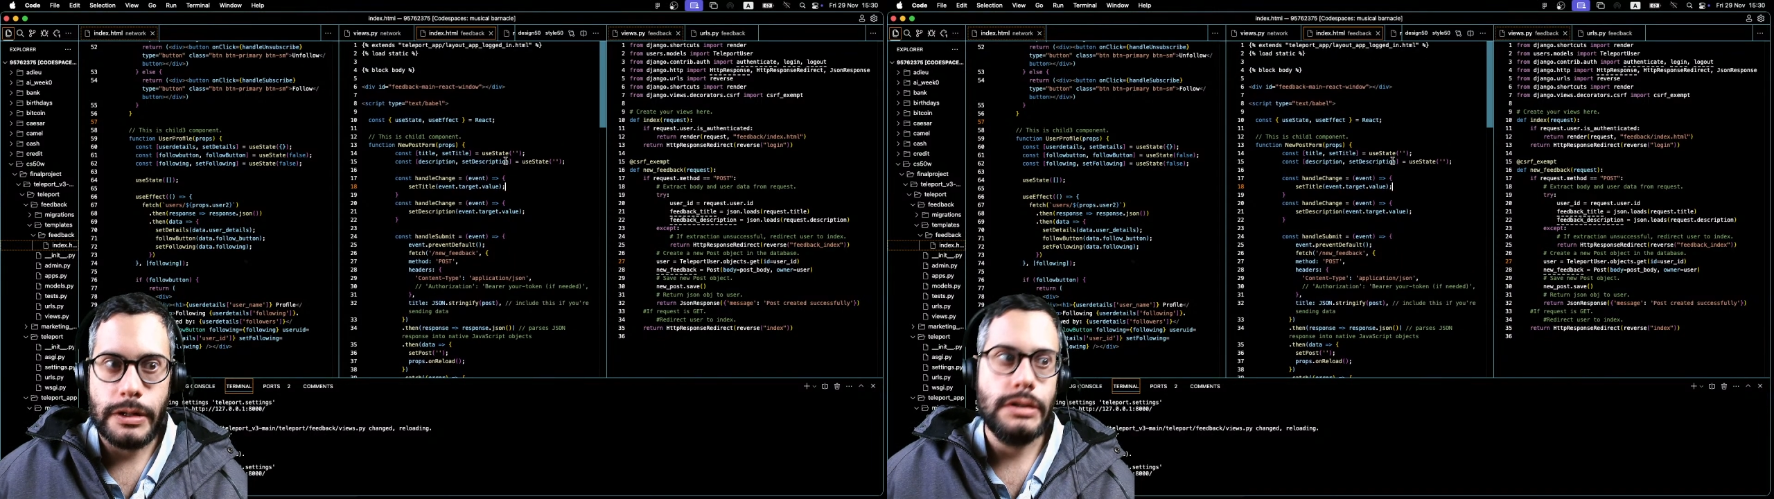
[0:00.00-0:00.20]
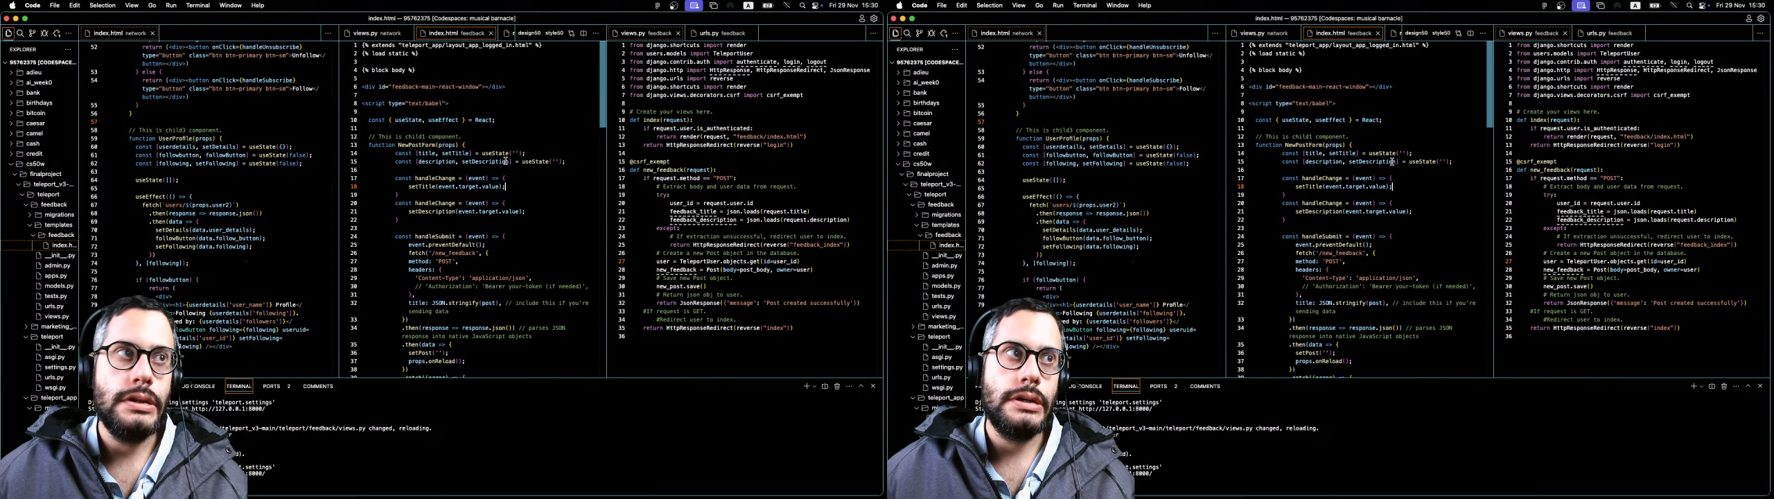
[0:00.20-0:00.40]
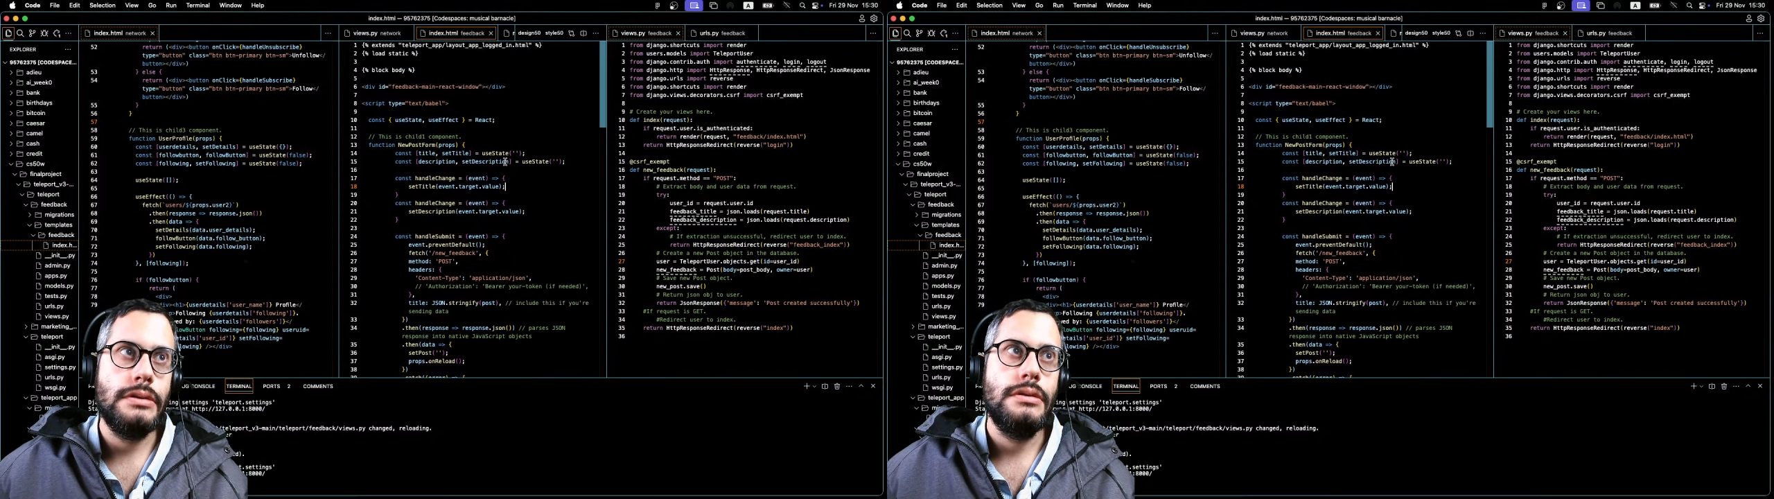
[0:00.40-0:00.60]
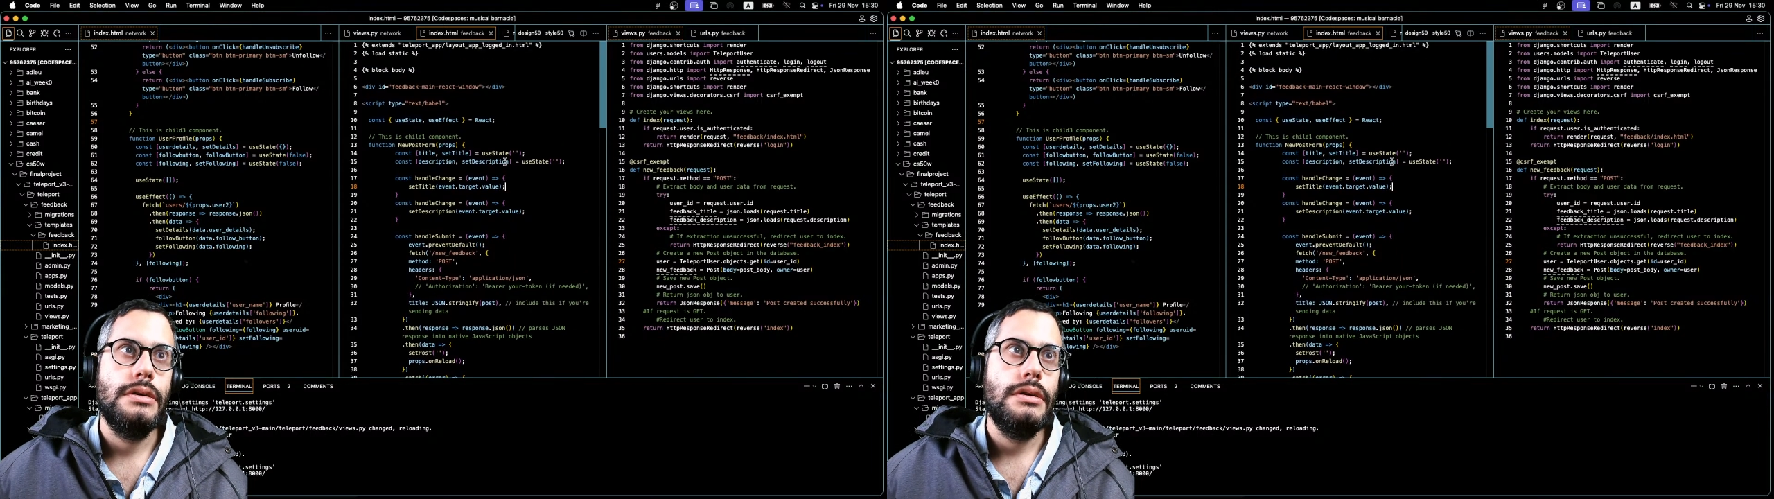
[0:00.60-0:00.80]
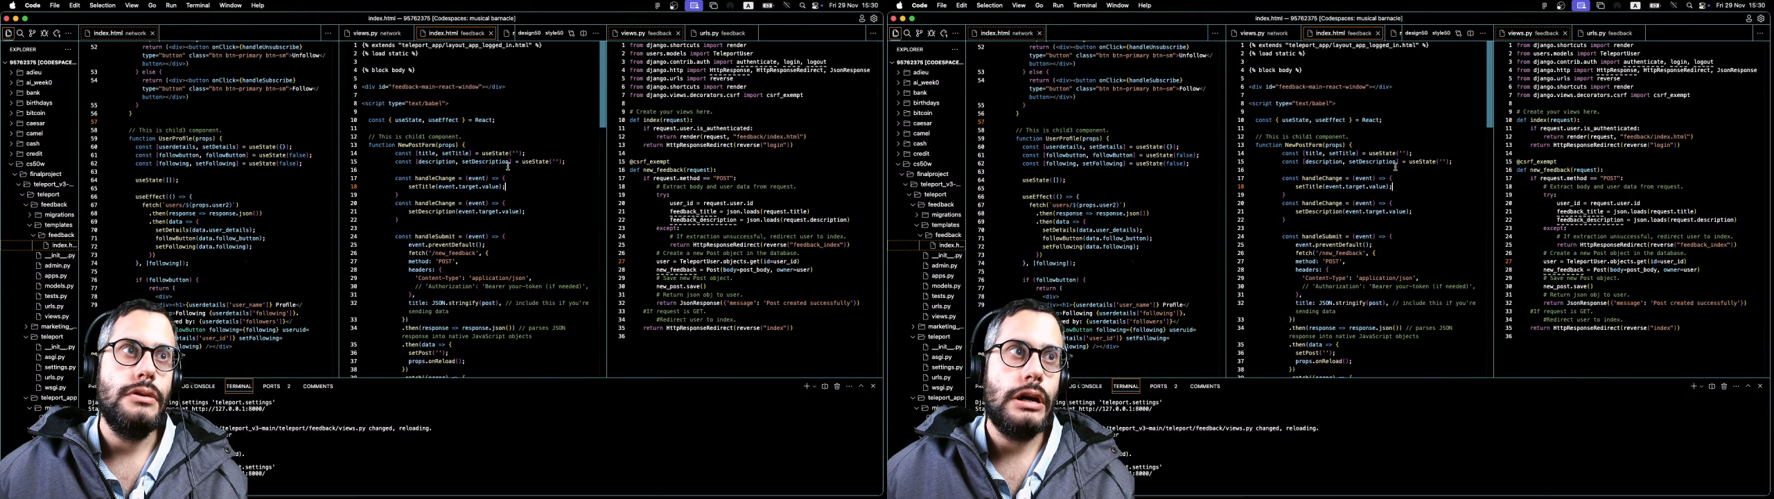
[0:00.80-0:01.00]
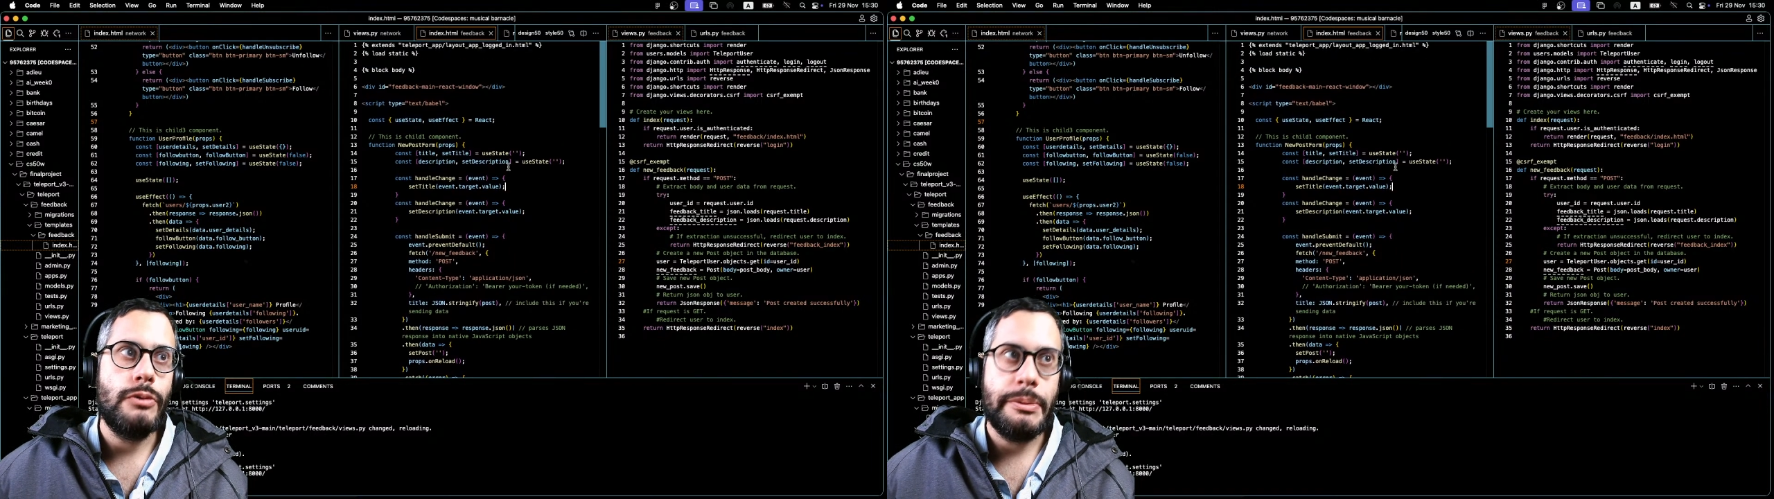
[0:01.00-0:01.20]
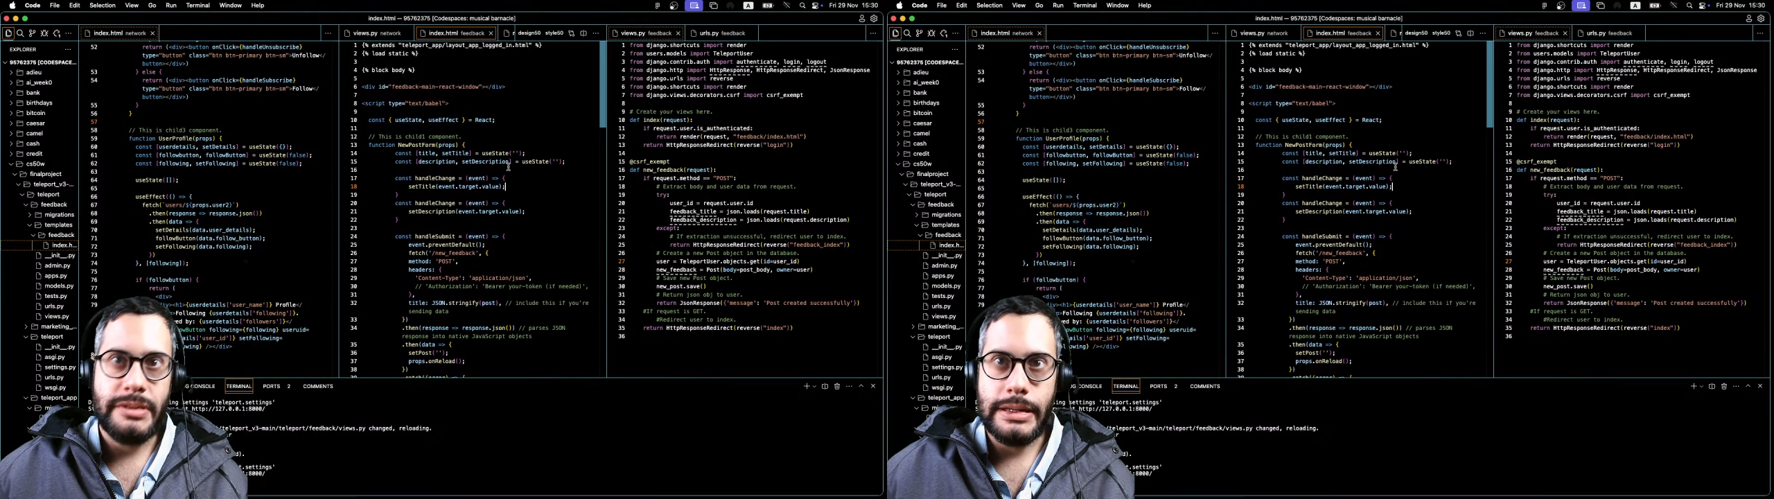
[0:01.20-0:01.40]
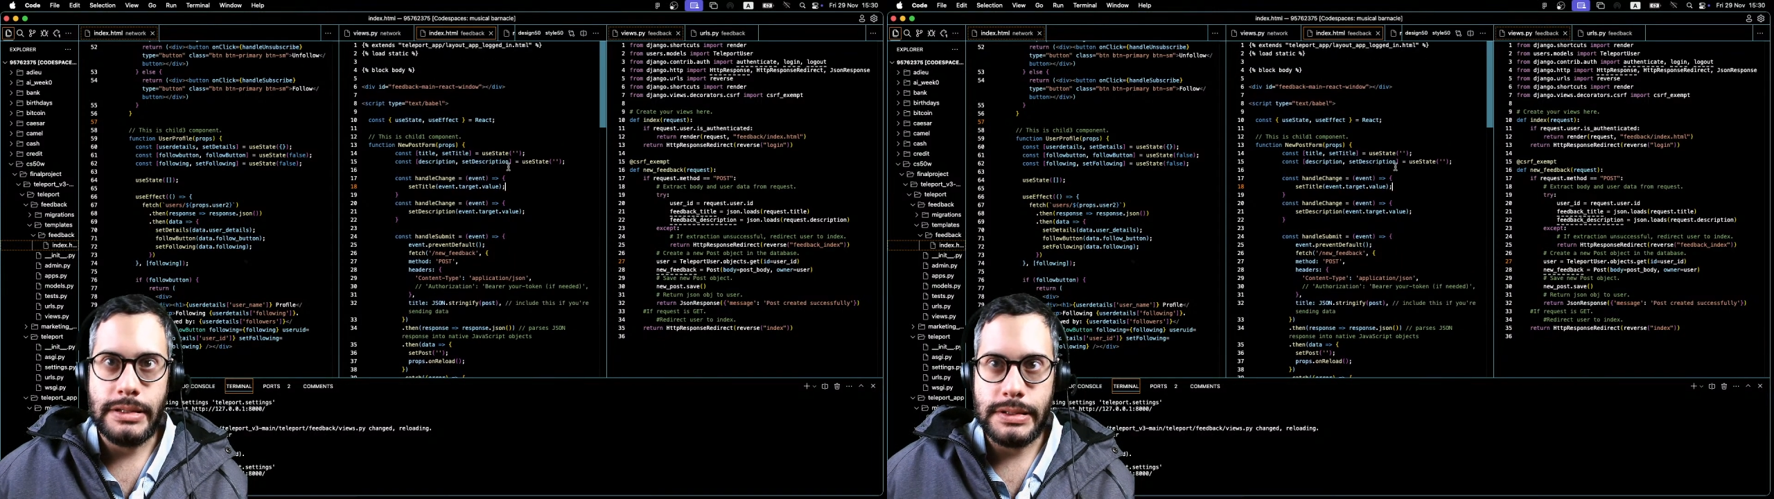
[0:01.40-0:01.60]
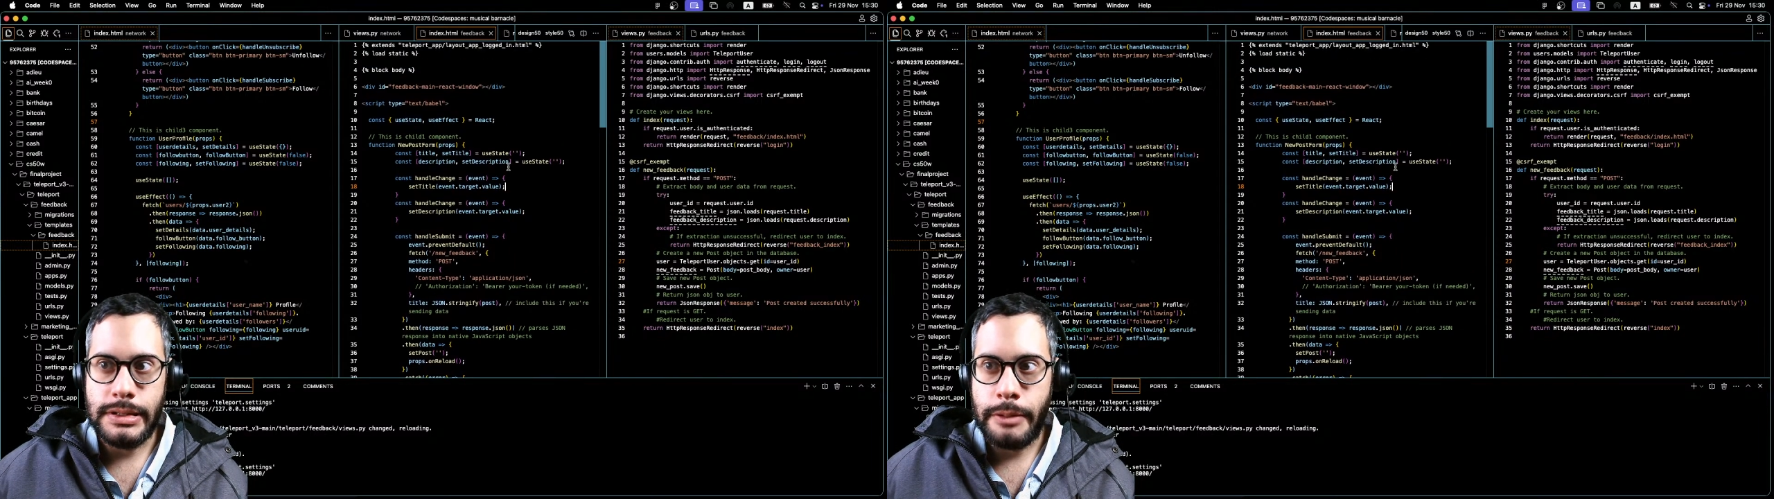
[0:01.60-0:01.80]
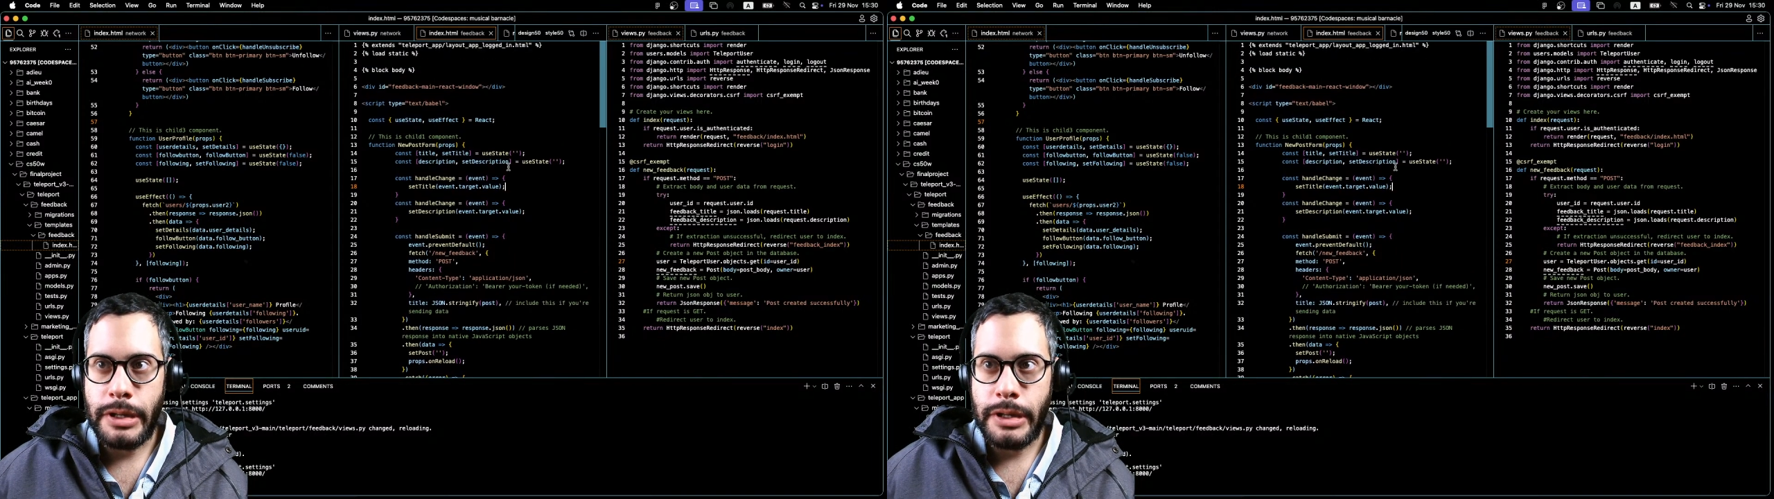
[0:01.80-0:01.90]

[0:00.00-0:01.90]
Like a lot of websites limit